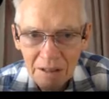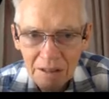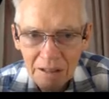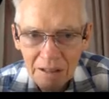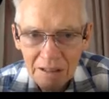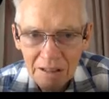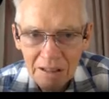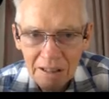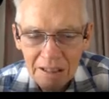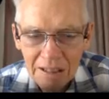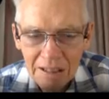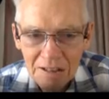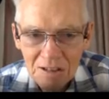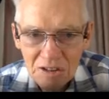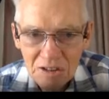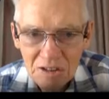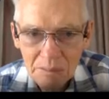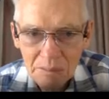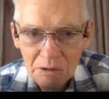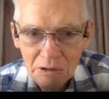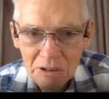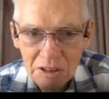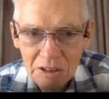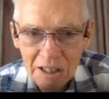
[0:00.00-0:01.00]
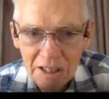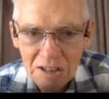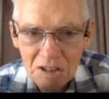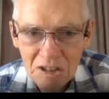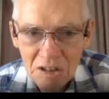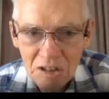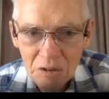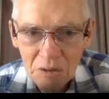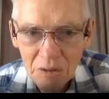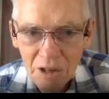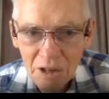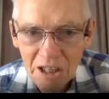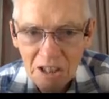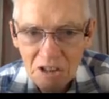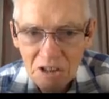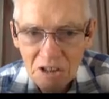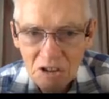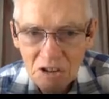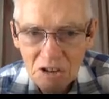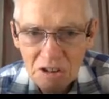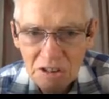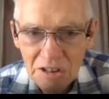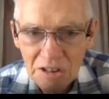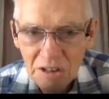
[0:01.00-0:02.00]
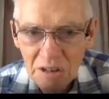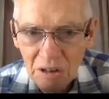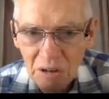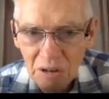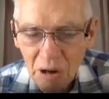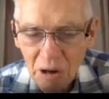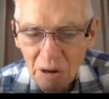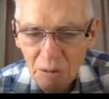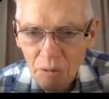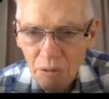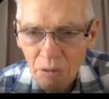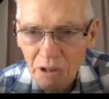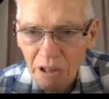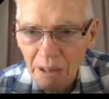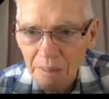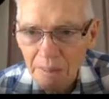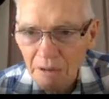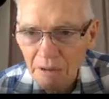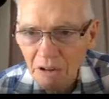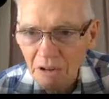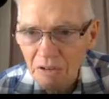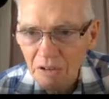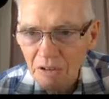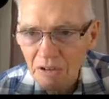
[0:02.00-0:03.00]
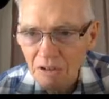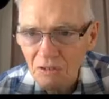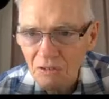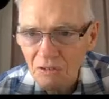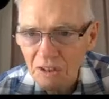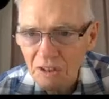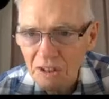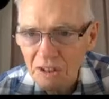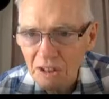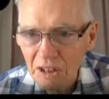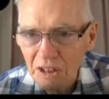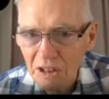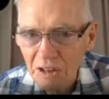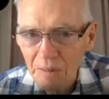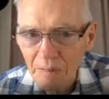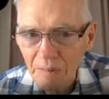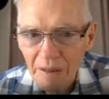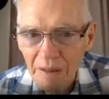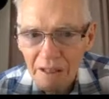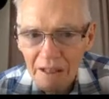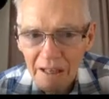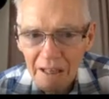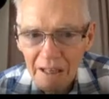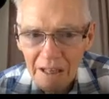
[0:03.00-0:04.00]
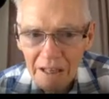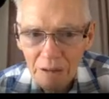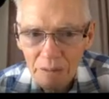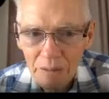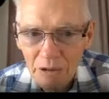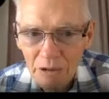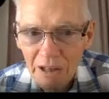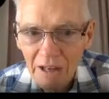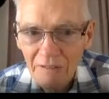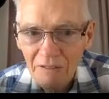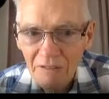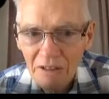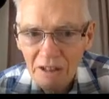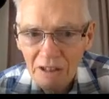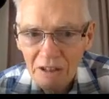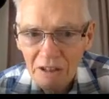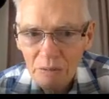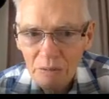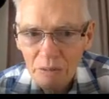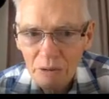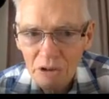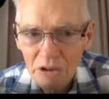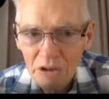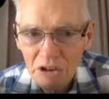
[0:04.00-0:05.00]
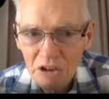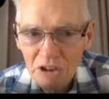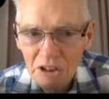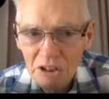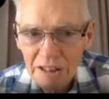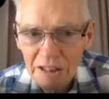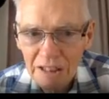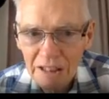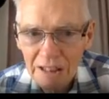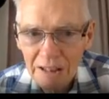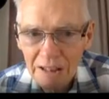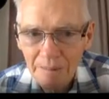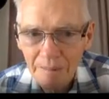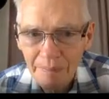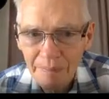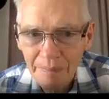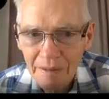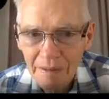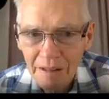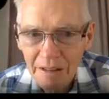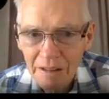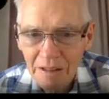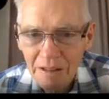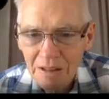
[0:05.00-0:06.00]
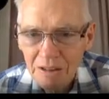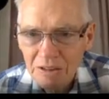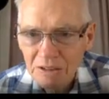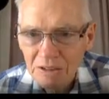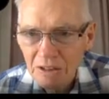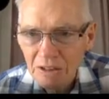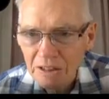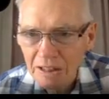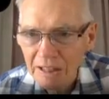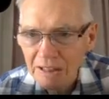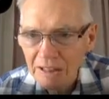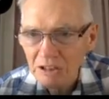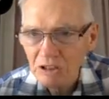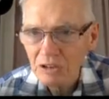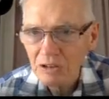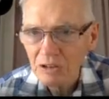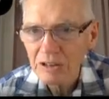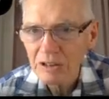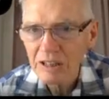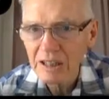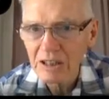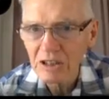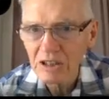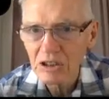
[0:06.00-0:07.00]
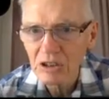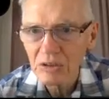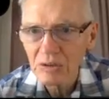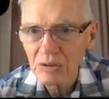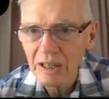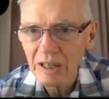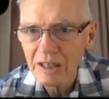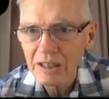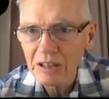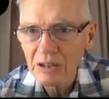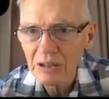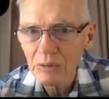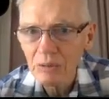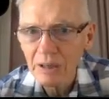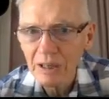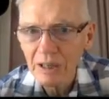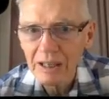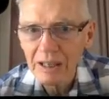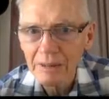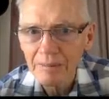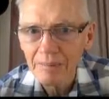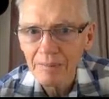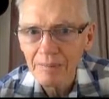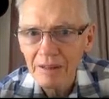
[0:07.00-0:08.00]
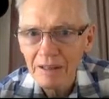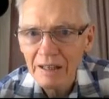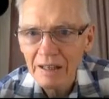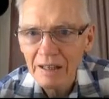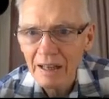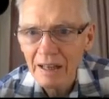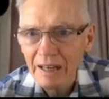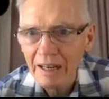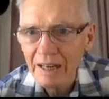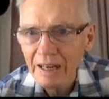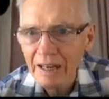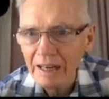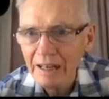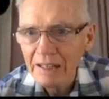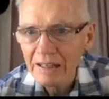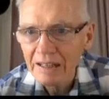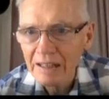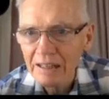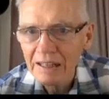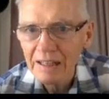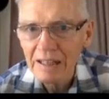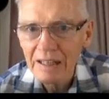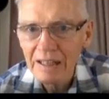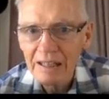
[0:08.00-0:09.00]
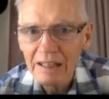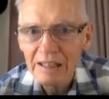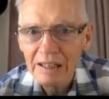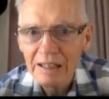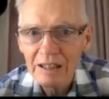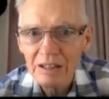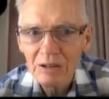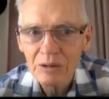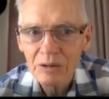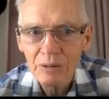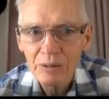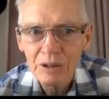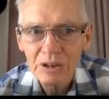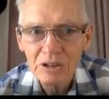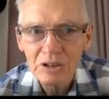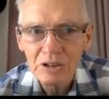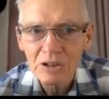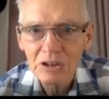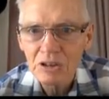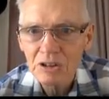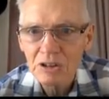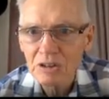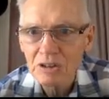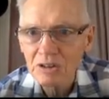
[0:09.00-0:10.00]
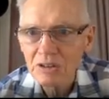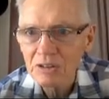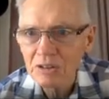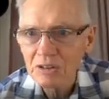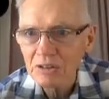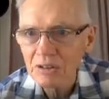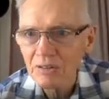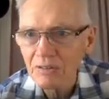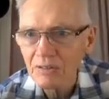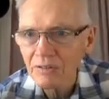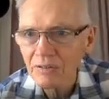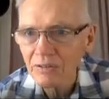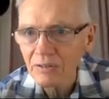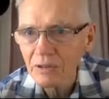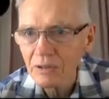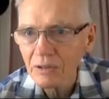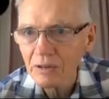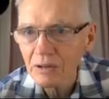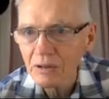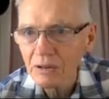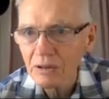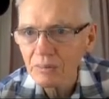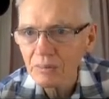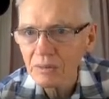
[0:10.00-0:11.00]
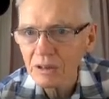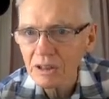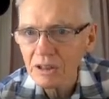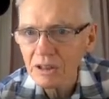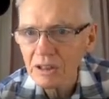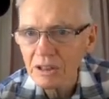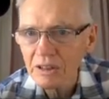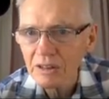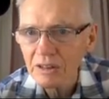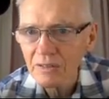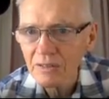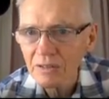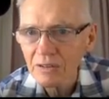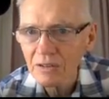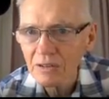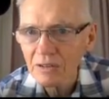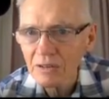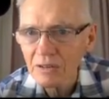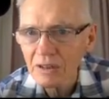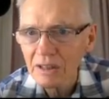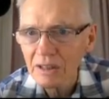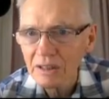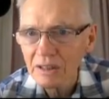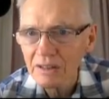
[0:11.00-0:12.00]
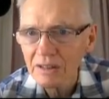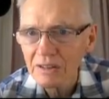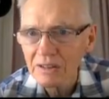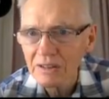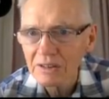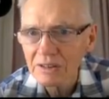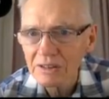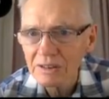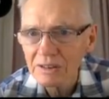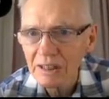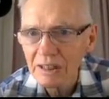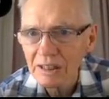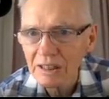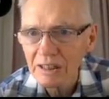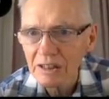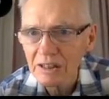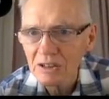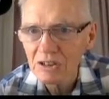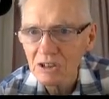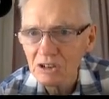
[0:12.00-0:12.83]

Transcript: the simultaneous equations, I will upload this video, and I will have another worksheet there. So that should get you underway. Are there any questions from any of you at this stage?